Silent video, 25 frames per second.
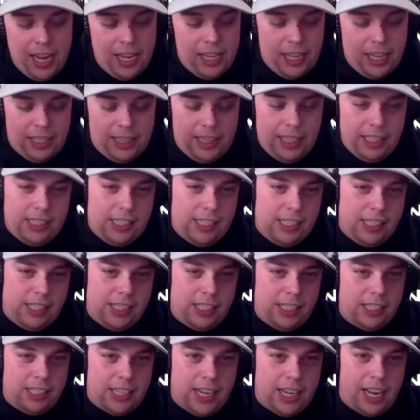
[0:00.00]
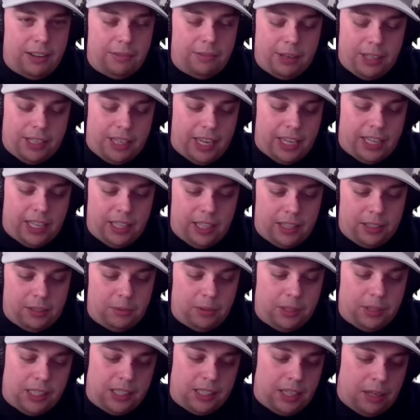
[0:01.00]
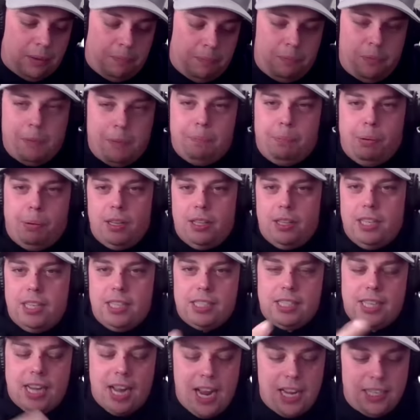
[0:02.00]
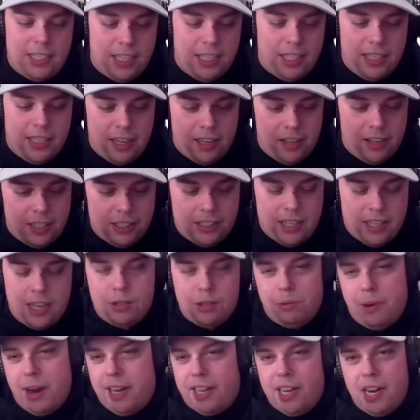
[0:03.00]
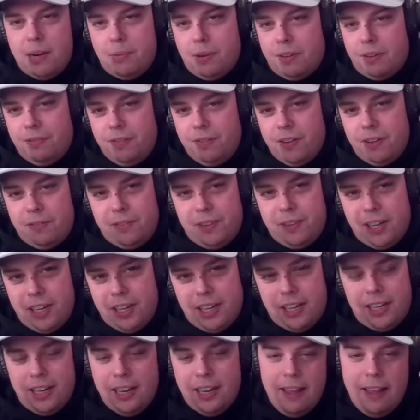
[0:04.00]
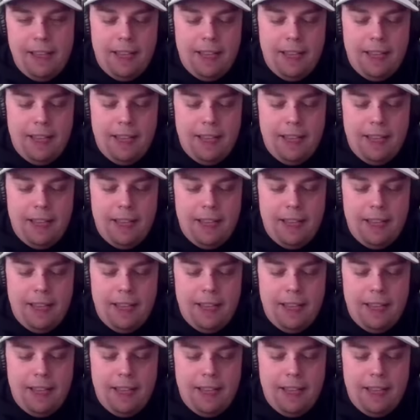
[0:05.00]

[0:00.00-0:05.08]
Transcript: This is just getting ridiculous with these. They're putting these guys in there. This guy's ranked number 15.